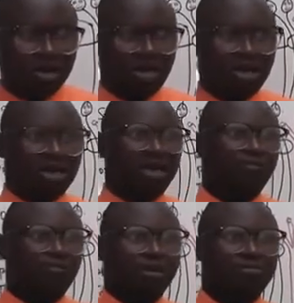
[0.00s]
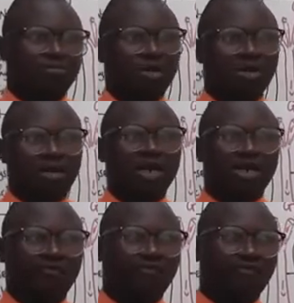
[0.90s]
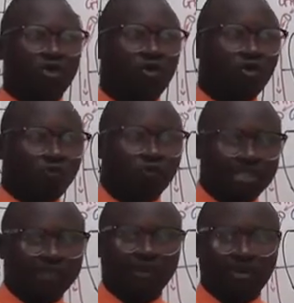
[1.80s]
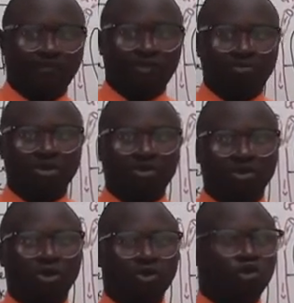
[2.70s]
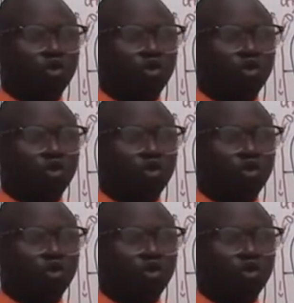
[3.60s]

and then for the male, and then ovaries for the females. So